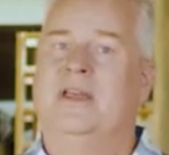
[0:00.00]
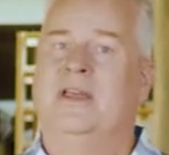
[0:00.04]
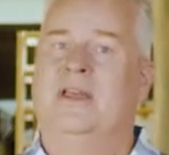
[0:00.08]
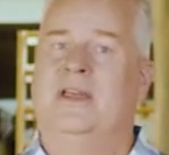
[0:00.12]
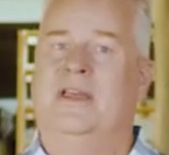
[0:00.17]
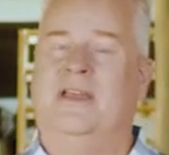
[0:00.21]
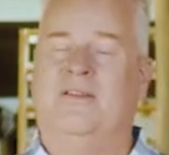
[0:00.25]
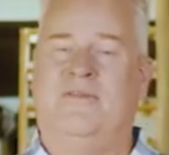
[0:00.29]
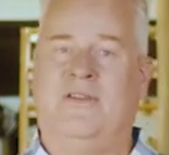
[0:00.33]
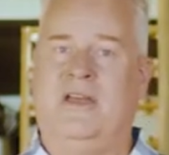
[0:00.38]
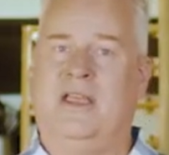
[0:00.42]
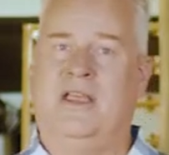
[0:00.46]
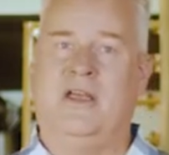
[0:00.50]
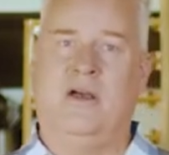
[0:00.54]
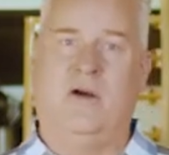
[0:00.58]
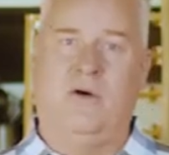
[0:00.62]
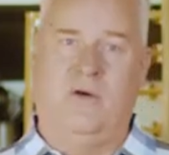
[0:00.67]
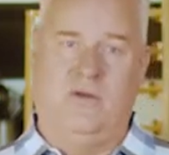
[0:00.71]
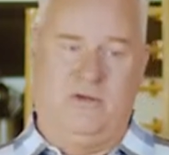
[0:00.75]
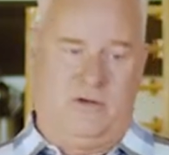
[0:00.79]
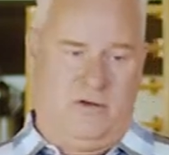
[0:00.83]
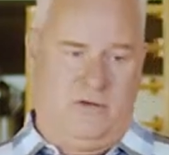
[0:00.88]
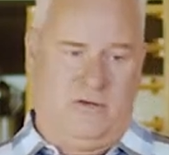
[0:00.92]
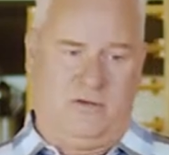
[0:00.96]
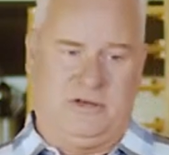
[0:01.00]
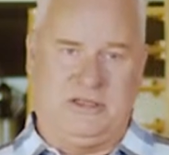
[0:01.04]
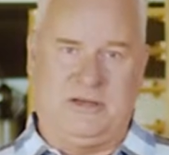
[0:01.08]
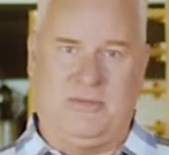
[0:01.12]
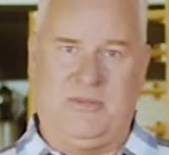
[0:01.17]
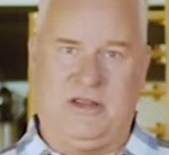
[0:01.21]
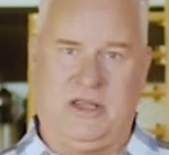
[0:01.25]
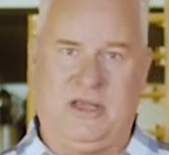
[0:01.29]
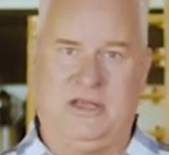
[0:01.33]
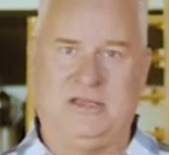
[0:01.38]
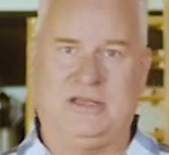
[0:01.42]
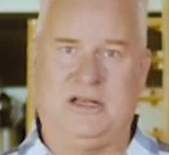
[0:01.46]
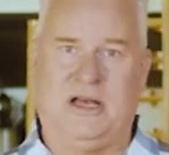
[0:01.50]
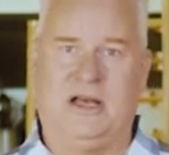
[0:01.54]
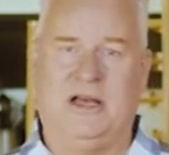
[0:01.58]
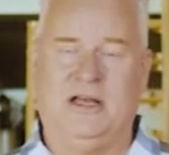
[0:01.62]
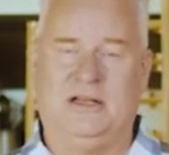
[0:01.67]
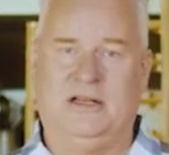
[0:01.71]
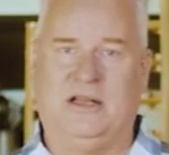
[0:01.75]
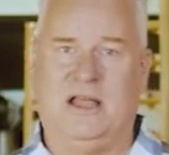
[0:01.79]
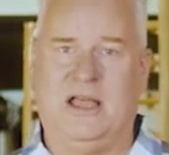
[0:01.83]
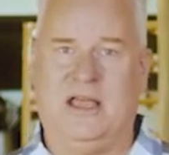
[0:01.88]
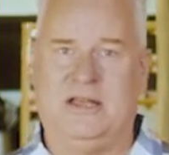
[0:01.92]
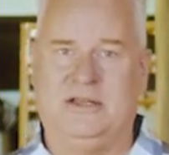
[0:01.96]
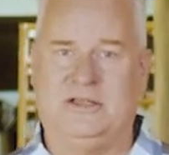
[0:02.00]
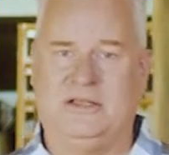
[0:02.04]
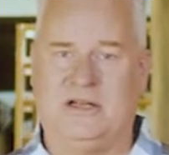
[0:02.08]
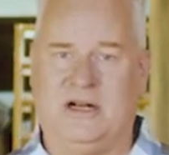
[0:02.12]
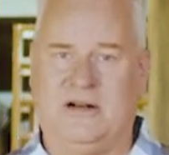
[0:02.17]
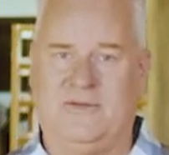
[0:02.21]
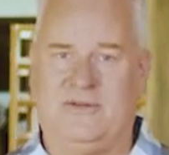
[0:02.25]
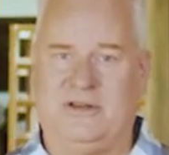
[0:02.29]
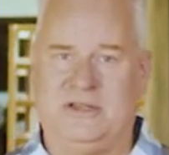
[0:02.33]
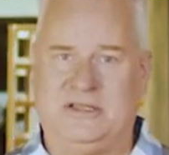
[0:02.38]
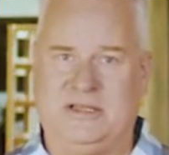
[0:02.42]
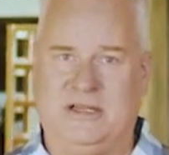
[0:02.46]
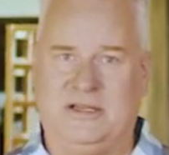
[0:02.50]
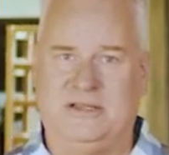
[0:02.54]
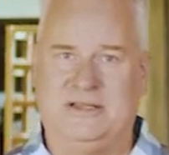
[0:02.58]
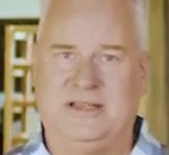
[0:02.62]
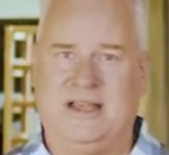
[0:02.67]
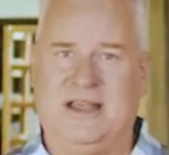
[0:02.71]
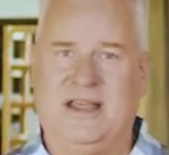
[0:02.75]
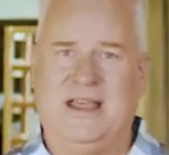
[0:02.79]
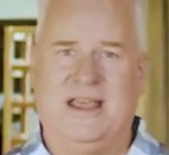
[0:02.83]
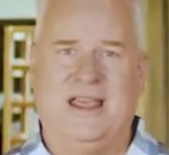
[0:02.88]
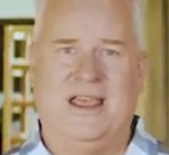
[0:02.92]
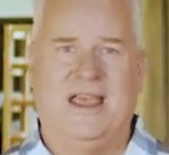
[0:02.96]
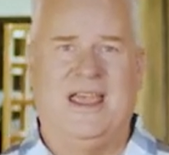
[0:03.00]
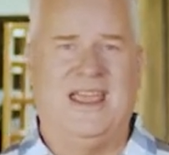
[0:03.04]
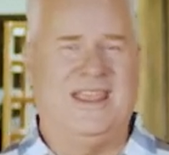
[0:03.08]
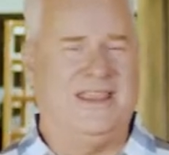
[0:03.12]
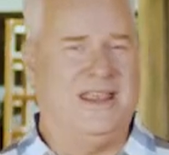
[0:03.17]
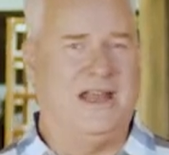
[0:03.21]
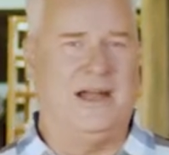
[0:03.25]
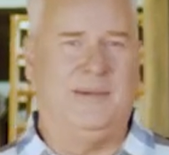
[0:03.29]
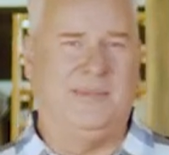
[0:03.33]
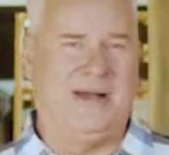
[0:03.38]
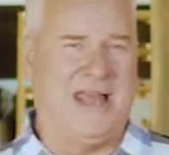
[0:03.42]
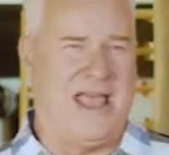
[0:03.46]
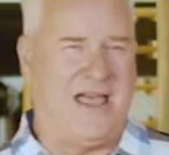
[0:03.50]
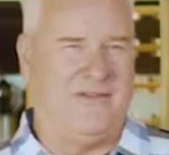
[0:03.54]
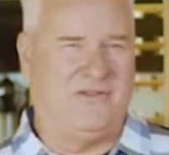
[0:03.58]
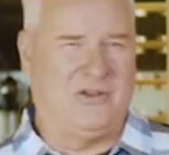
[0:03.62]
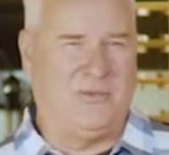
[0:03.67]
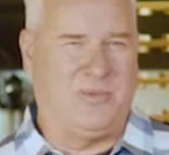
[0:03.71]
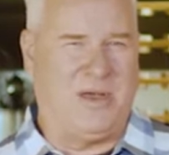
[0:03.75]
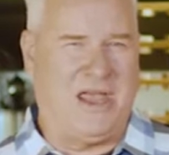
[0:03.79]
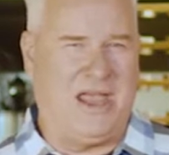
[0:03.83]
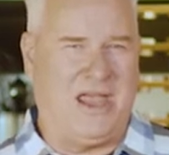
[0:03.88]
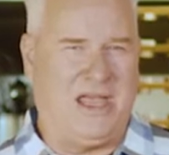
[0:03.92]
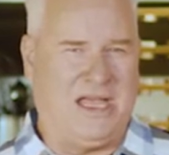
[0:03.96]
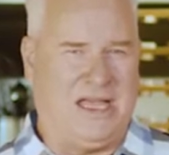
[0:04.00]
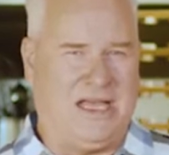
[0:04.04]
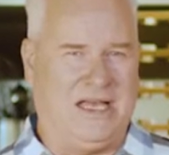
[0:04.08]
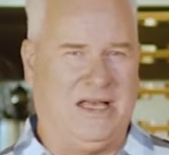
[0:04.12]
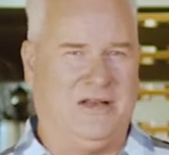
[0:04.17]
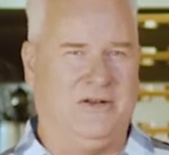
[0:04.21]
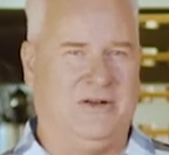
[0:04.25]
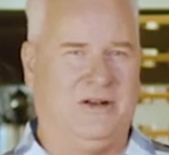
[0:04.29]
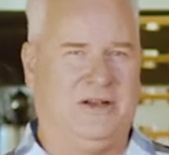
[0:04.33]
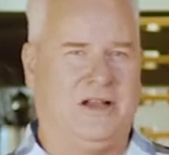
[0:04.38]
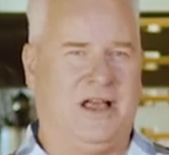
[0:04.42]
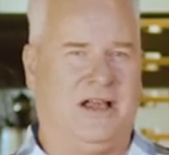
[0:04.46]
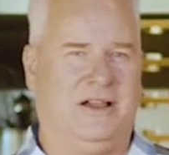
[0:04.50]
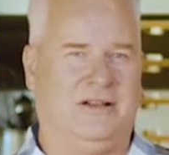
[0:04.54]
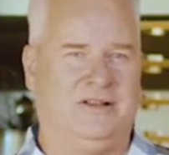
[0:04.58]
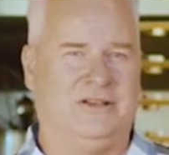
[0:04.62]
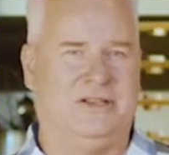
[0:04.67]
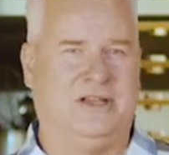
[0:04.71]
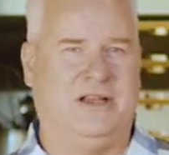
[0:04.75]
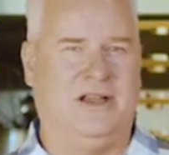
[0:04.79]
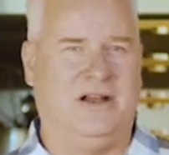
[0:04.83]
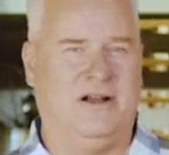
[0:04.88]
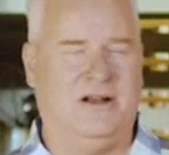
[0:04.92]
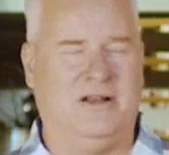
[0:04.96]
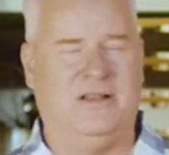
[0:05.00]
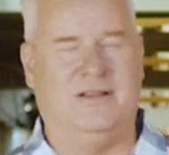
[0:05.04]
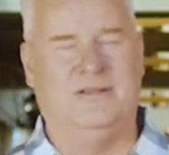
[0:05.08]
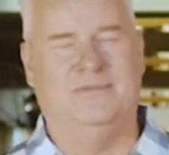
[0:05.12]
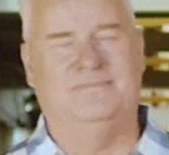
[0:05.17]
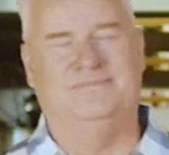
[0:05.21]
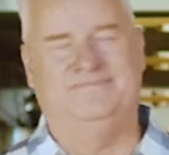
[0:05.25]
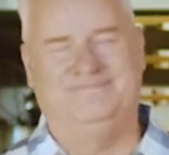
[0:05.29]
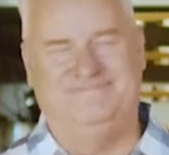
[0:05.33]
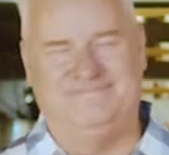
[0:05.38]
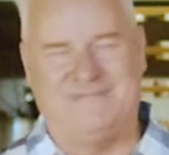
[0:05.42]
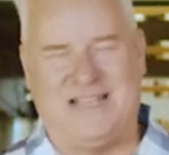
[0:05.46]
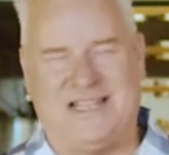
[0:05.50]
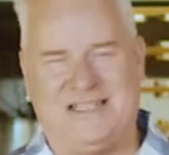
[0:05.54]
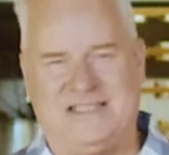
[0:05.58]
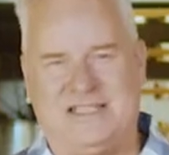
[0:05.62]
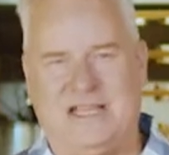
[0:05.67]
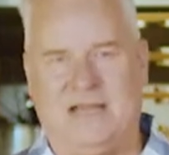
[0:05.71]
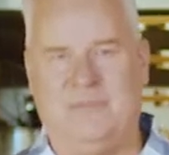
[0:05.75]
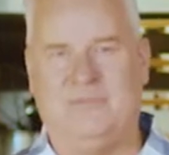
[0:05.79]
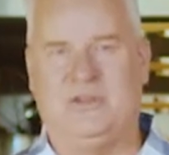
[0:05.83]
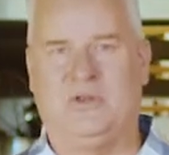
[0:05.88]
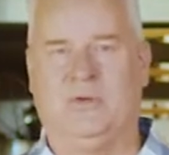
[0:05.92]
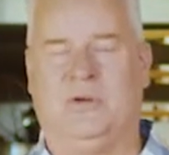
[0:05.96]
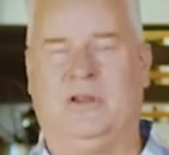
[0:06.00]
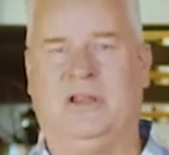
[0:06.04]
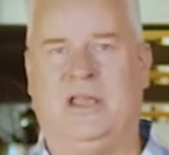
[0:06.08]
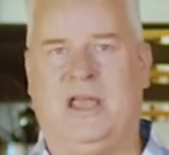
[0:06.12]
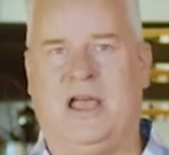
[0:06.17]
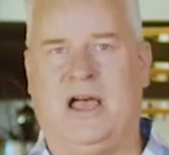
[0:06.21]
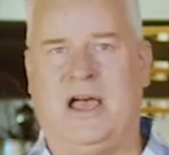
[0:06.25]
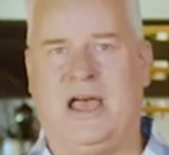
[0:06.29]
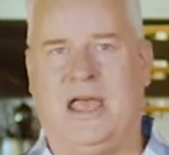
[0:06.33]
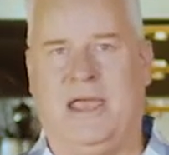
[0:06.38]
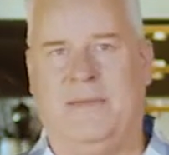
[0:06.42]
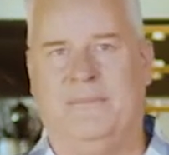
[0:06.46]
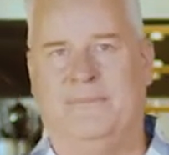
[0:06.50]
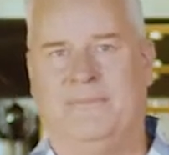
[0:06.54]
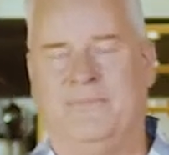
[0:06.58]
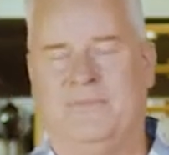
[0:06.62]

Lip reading: if I go some of these online services, and then I'm going to have to pay $800 a year. That seems really high.